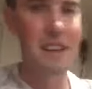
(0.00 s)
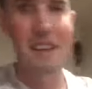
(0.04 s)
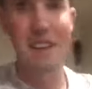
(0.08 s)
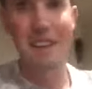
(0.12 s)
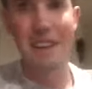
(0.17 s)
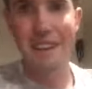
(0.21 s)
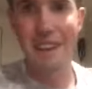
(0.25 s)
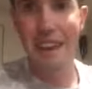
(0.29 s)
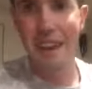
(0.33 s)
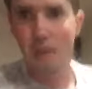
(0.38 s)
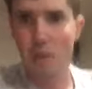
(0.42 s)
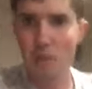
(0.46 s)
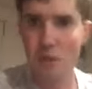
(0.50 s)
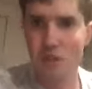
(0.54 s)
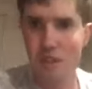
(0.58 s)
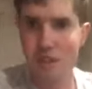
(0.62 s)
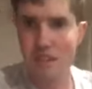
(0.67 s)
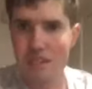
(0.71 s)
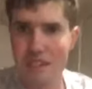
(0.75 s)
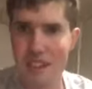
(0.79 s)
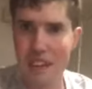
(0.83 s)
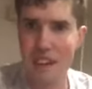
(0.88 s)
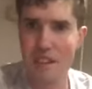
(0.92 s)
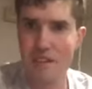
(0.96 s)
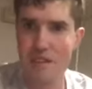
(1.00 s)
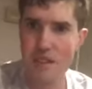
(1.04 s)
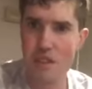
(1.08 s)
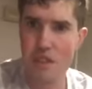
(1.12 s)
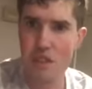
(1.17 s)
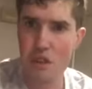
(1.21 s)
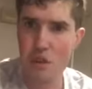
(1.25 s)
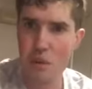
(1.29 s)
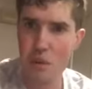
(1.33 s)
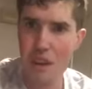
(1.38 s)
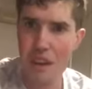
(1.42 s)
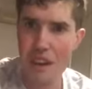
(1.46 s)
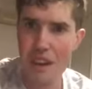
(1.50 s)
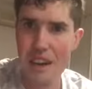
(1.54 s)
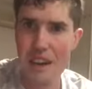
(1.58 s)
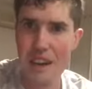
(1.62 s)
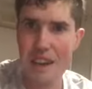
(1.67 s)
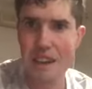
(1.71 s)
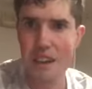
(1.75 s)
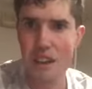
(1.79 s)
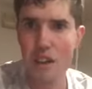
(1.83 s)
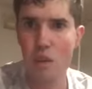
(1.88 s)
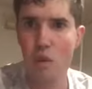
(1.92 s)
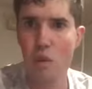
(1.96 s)
yeah, we'll just have to
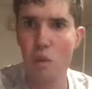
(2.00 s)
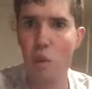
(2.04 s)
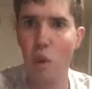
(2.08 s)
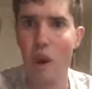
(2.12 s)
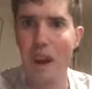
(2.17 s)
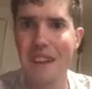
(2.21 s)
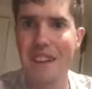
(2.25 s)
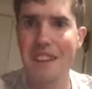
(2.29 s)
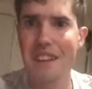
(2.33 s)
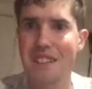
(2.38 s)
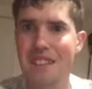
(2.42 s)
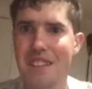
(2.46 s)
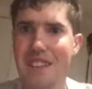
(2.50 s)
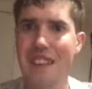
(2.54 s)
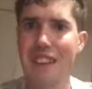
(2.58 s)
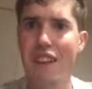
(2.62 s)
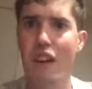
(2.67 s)
wait and see.